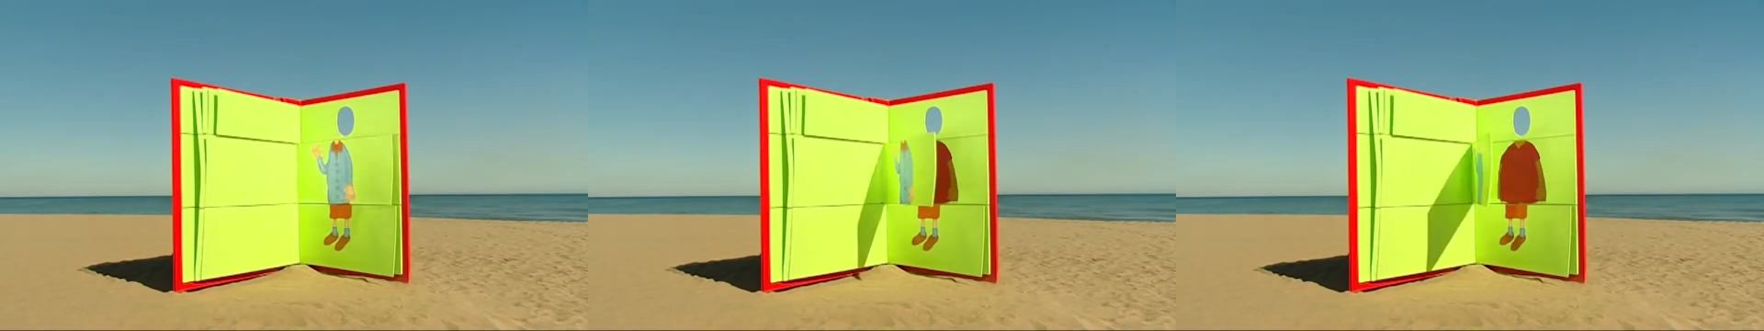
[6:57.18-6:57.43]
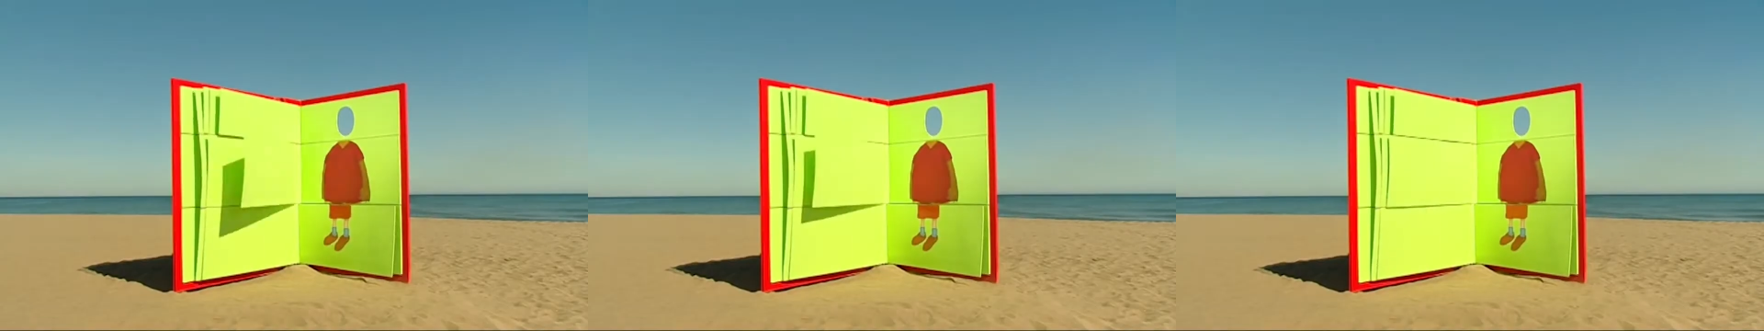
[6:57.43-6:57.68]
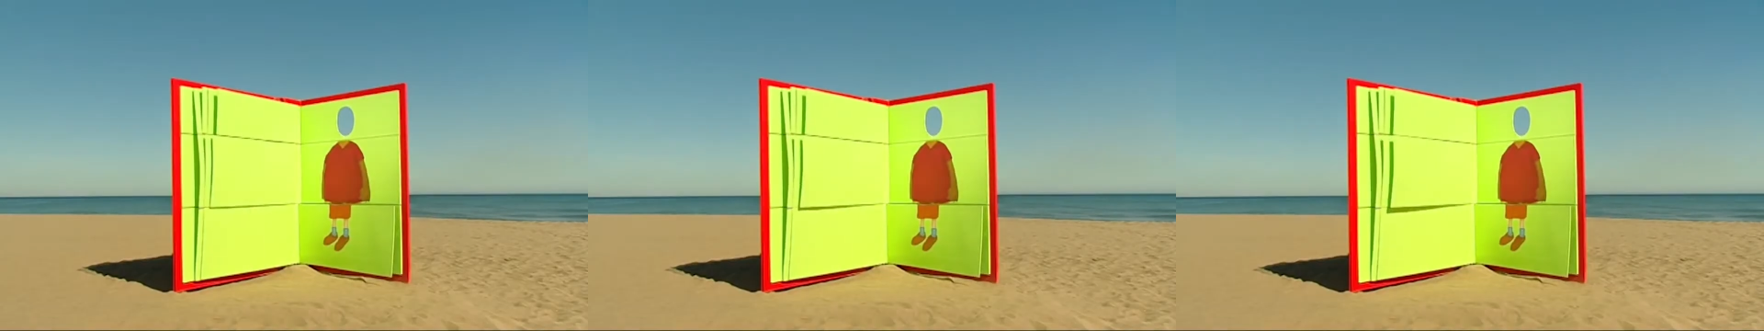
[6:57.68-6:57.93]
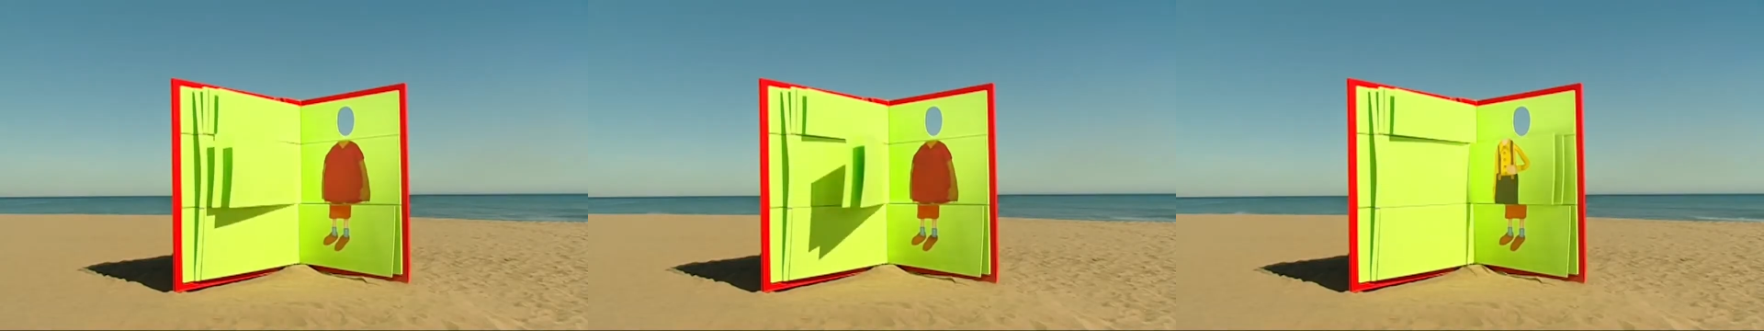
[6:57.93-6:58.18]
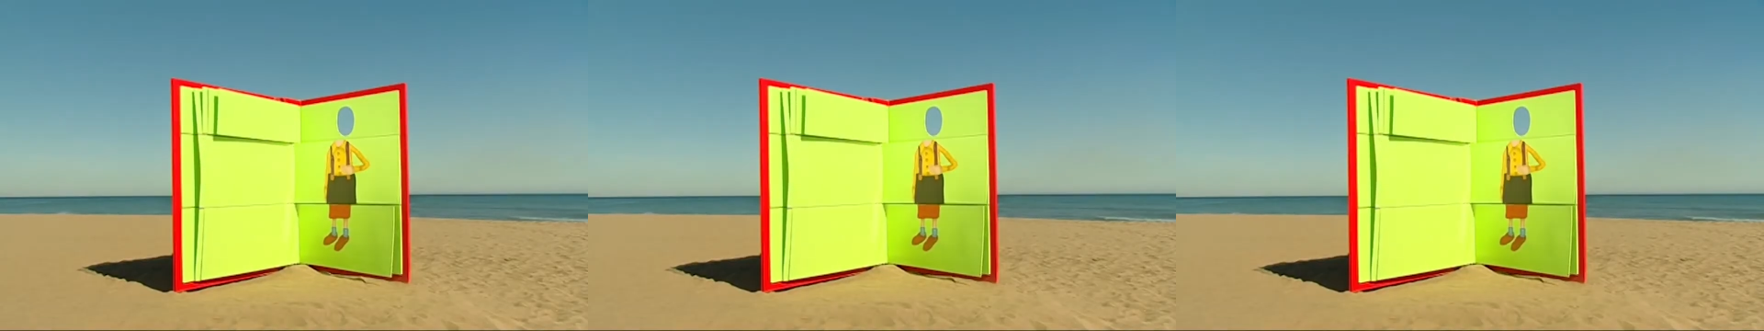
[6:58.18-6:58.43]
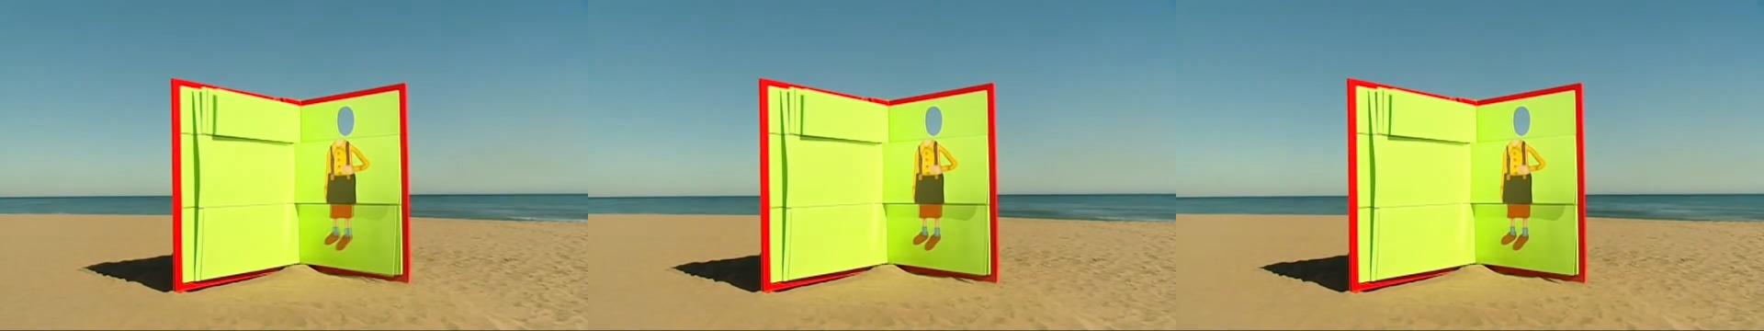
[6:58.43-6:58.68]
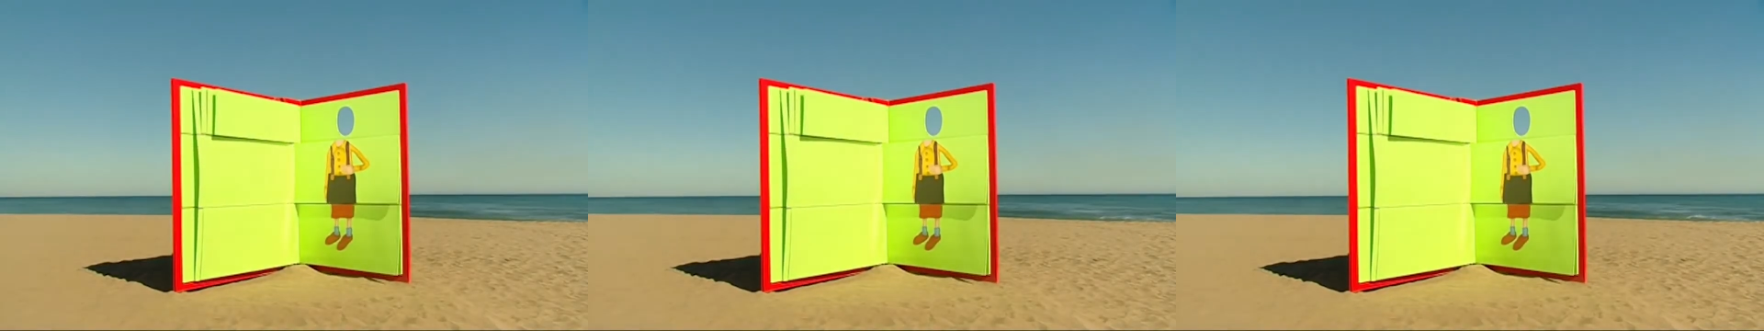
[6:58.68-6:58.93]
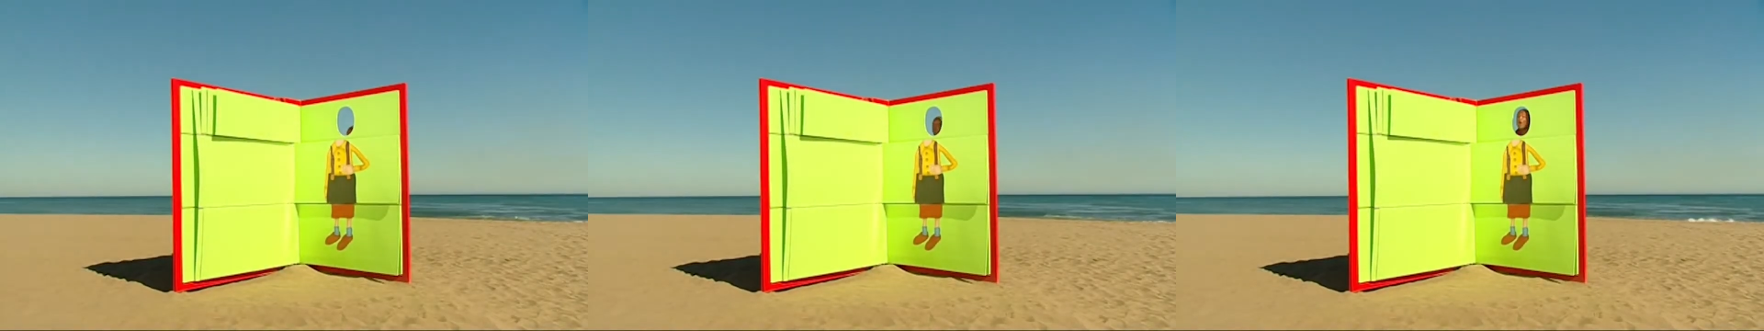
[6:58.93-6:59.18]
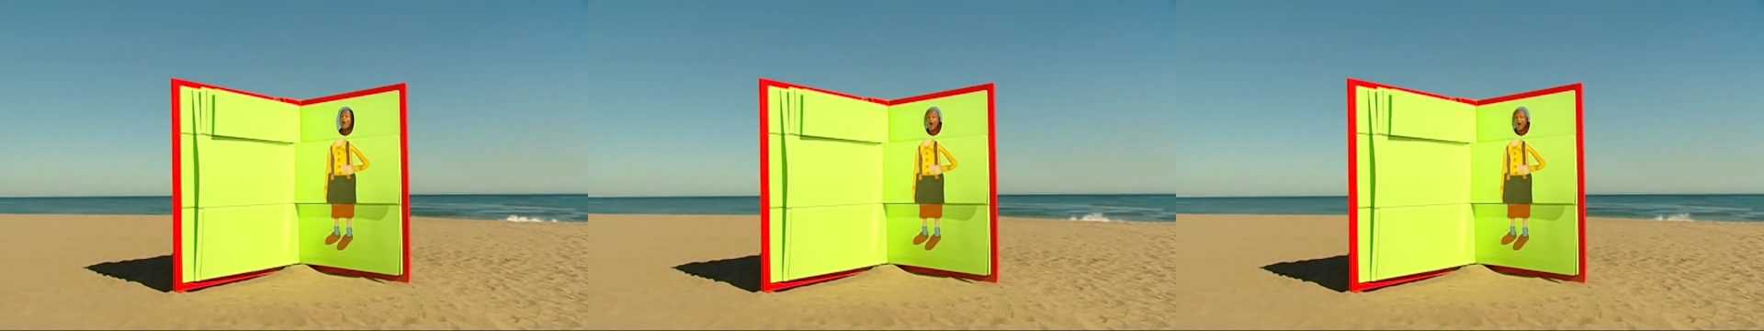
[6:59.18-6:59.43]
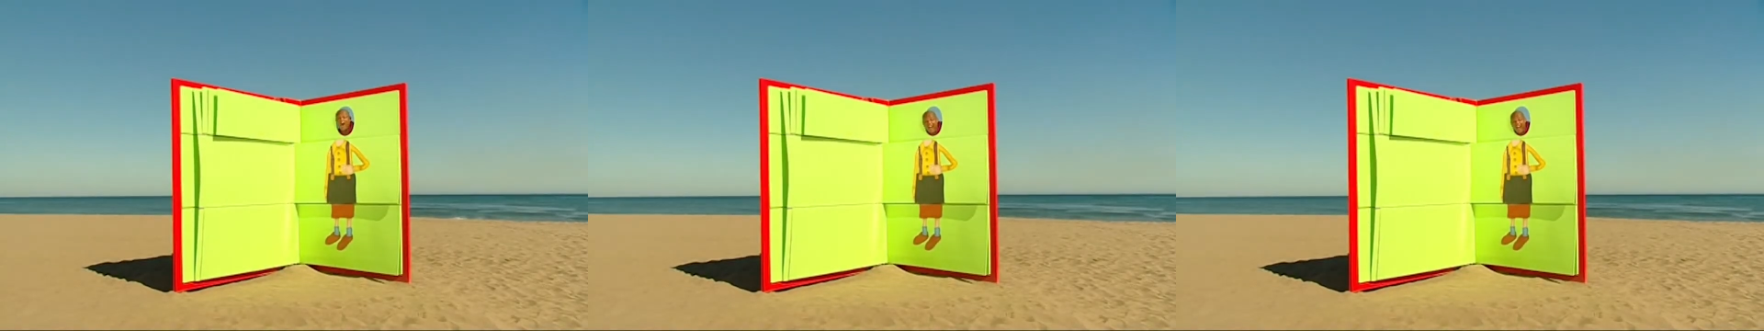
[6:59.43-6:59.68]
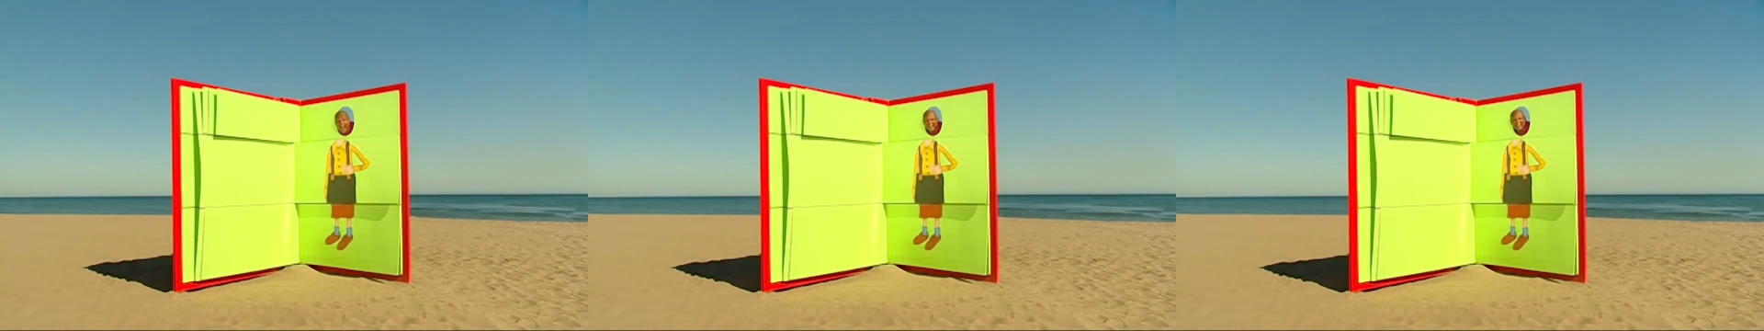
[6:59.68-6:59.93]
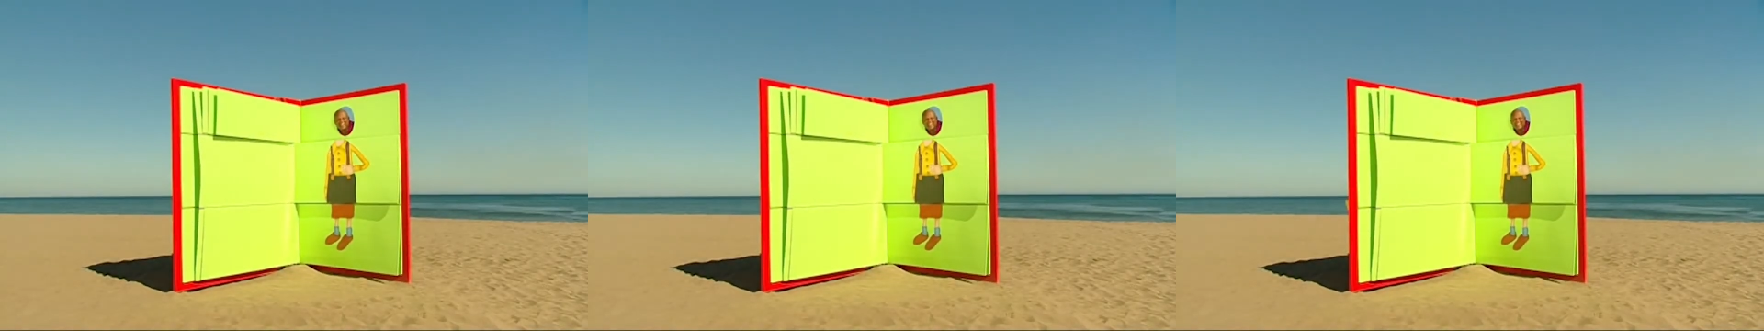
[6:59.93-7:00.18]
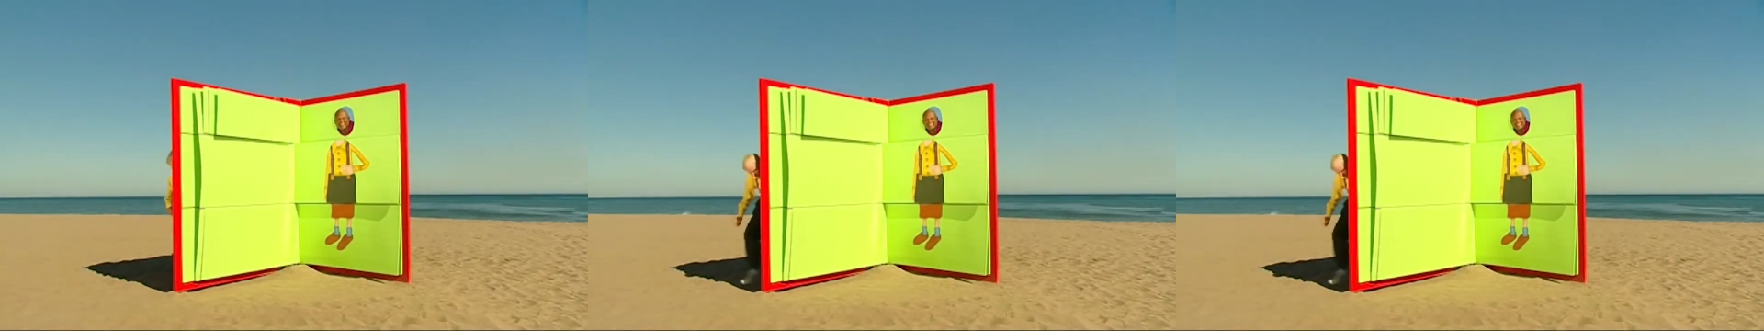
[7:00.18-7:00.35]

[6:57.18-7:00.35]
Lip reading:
Nobody's mouth can be seen.